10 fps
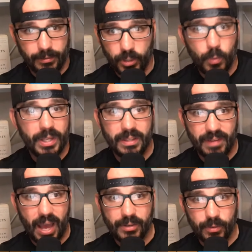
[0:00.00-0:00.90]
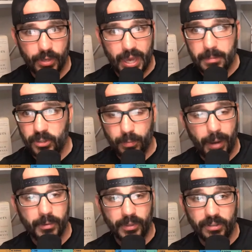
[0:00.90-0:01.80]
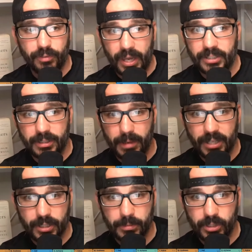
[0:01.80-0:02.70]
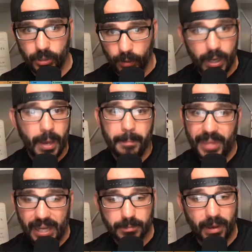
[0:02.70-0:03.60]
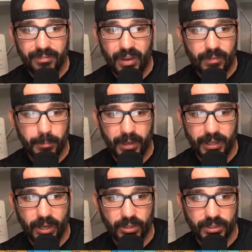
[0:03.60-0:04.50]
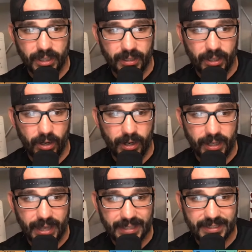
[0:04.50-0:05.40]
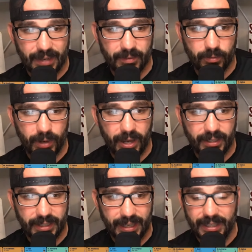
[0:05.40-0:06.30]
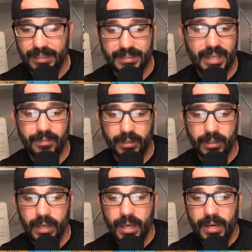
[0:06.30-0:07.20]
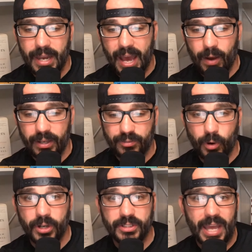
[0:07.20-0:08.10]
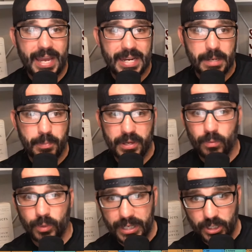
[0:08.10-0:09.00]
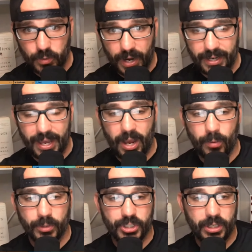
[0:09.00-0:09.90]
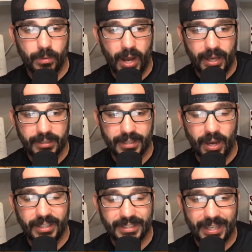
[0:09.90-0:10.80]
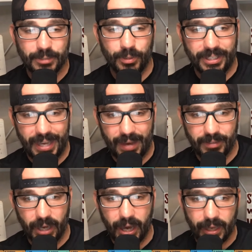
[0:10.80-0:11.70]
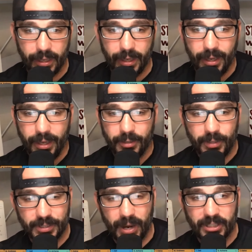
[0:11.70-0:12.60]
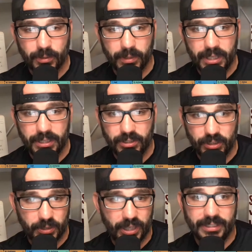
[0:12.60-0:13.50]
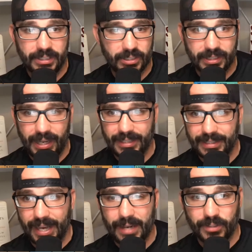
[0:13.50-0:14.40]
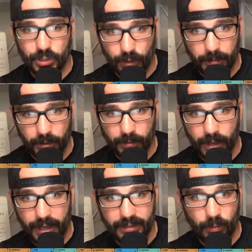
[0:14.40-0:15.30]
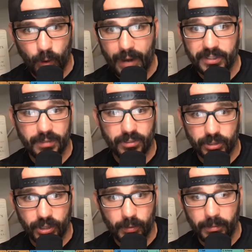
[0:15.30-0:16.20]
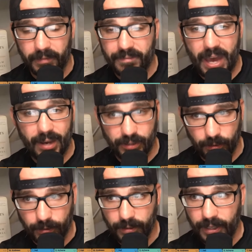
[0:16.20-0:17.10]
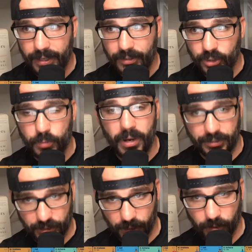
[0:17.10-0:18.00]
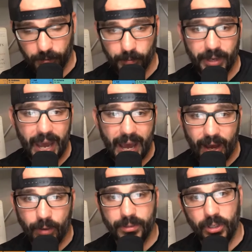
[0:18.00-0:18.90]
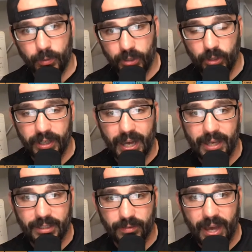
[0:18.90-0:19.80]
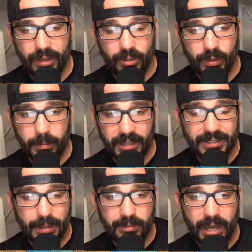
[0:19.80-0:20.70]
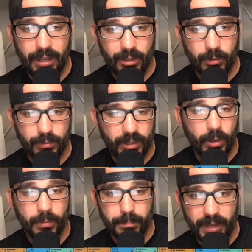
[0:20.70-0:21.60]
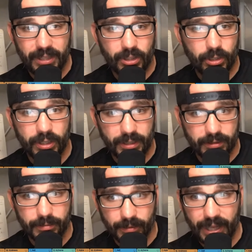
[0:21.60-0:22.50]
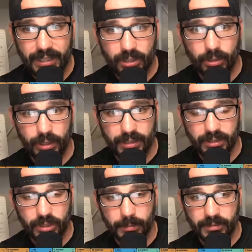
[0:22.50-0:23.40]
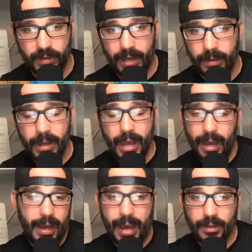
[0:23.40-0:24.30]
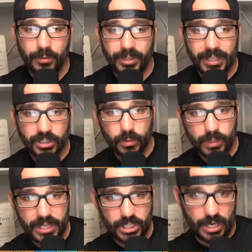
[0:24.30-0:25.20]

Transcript: You win the value game, and you probably win your fantasy matchups too. That's my favorite pick here, sitting here in that 7th round at the end of the 7th. Now, as far as ADP reach right now, Rashee Rice. Now, I say this with a caveat. The reason why it's a reach is because he just can't stay out of trouble, right? That wide receiver 30 would have been value 2 months ago. But now, when you're looking at his value, I mean, he's dipped down the, mid 30s, late 30s in terms of value. I don't think it's a reach.